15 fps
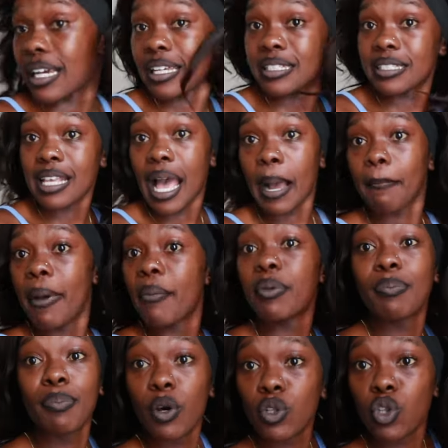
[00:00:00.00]
guys. I'm bambi
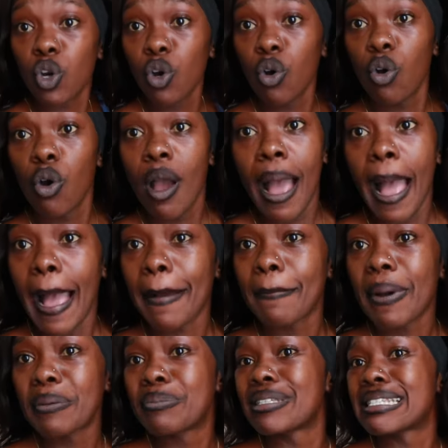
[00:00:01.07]
photo. I'm
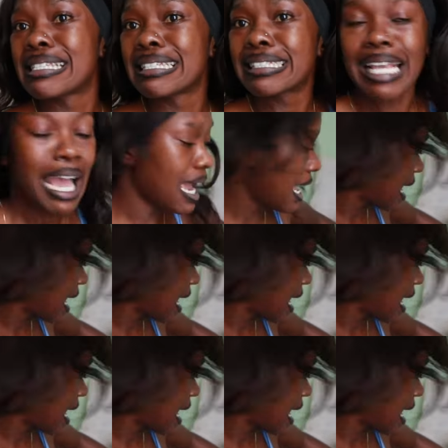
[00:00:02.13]
bambi sicha.